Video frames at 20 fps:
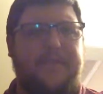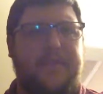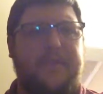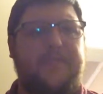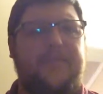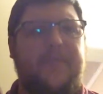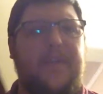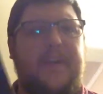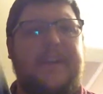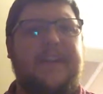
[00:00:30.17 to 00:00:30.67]

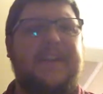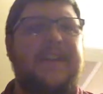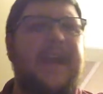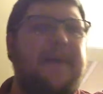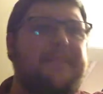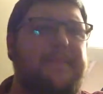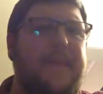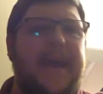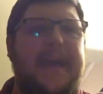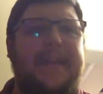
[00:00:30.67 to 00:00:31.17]
first record,
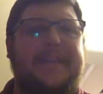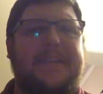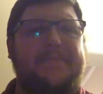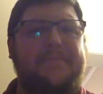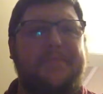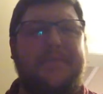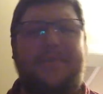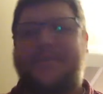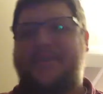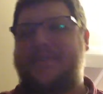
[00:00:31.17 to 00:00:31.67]
not bad.
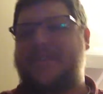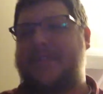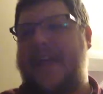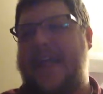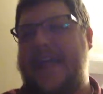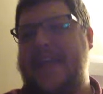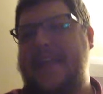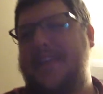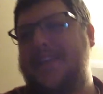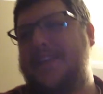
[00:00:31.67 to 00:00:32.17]
Typical
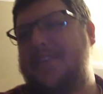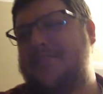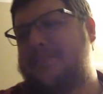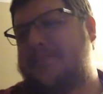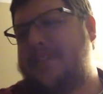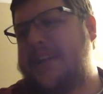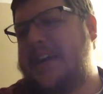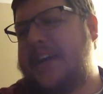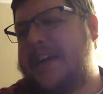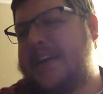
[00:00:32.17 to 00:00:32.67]

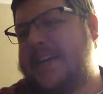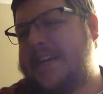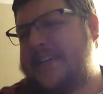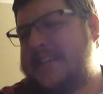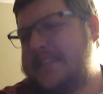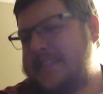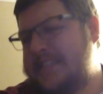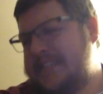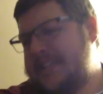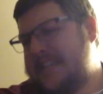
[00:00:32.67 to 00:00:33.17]

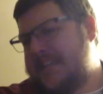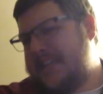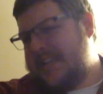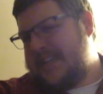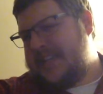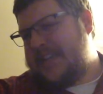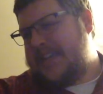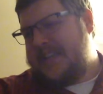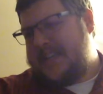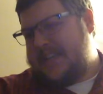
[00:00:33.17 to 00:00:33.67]
80s
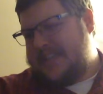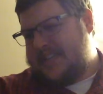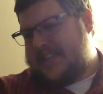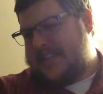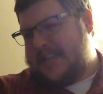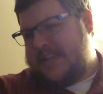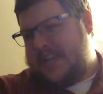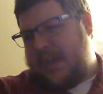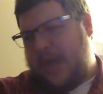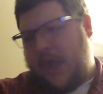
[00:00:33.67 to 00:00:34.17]

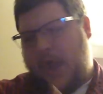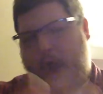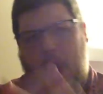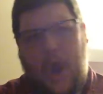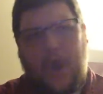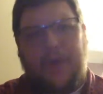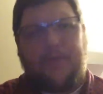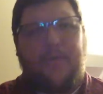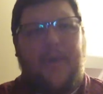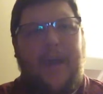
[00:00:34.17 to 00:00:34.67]

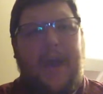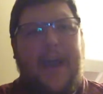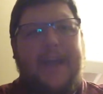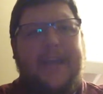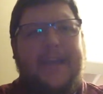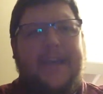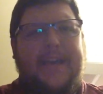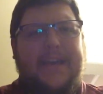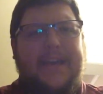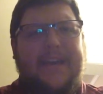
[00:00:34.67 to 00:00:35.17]
hard
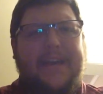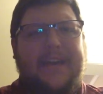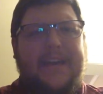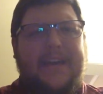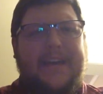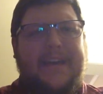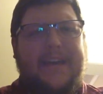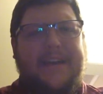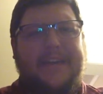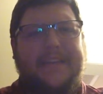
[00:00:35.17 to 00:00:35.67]
rock,
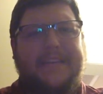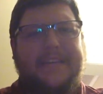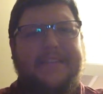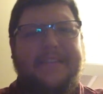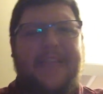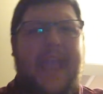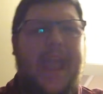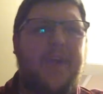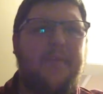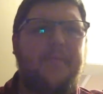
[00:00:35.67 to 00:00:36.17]

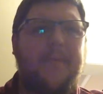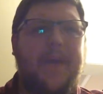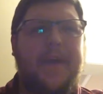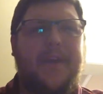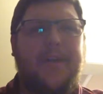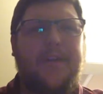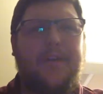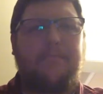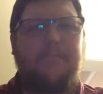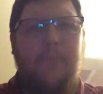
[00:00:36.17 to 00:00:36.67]
hair
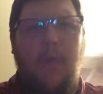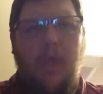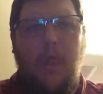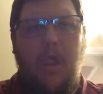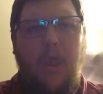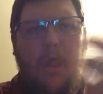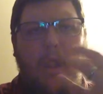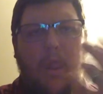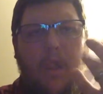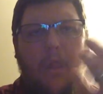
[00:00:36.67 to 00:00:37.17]
metal
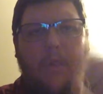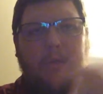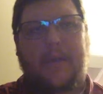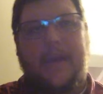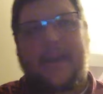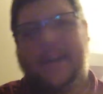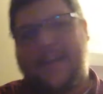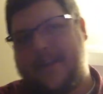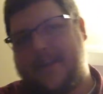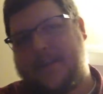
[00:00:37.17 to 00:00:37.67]

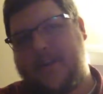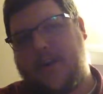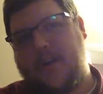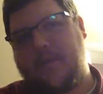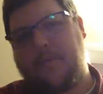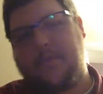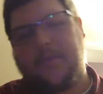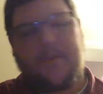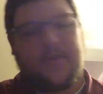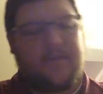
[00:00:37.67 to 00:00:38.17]
kind of
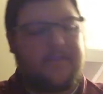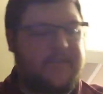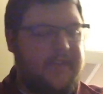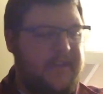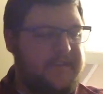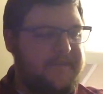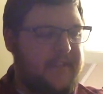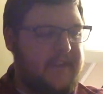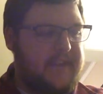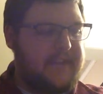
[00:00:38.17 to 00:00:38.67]
guitar work,
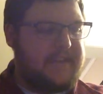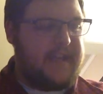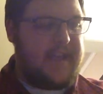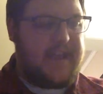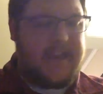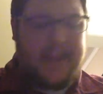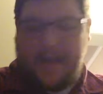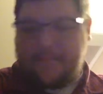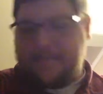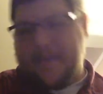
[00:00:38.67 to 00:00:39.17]
stuff like
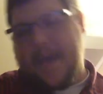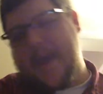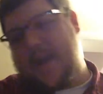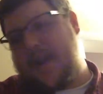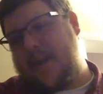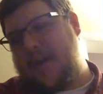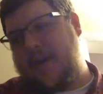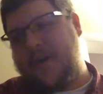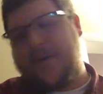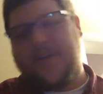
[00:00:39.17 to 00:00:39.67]
that. Not bad
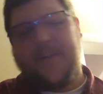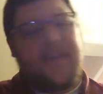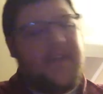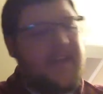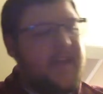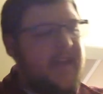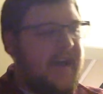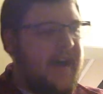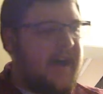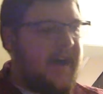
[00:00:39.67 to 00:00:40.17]
at all.
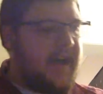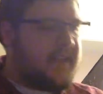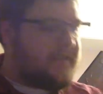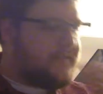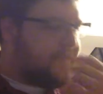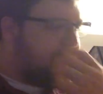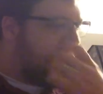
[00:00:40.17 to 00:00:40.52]
It's